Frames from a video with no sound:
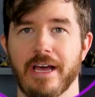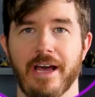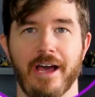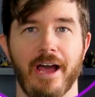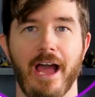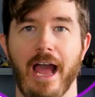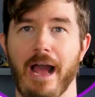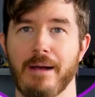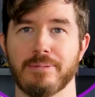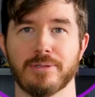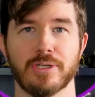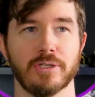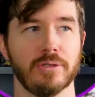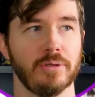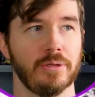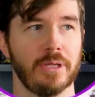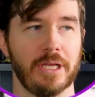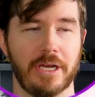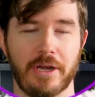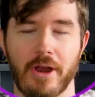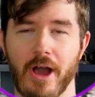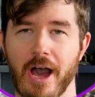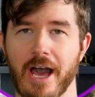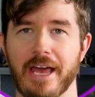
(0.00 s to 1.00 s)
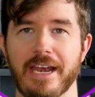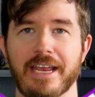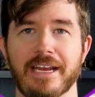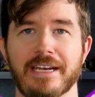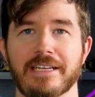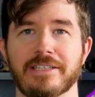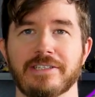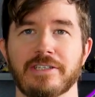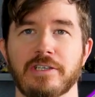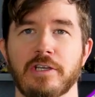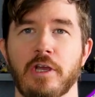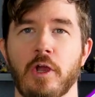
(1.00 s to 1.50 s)
Absolutely not.
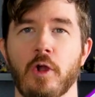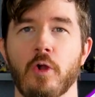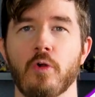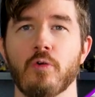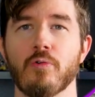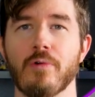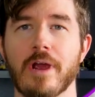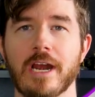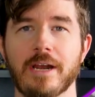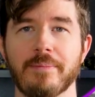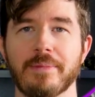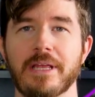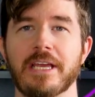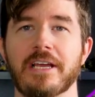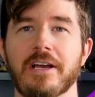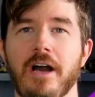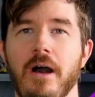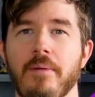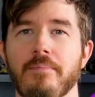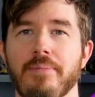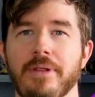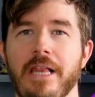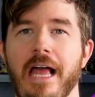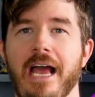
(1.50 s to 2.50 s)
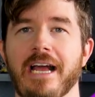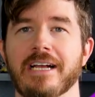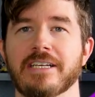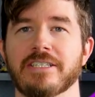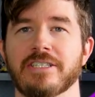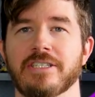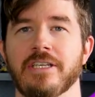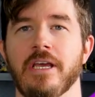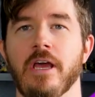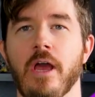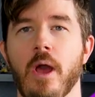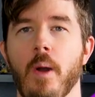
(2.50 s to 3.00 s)
It is incredibly
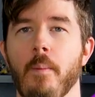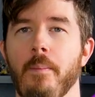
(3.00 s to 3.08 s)
complex,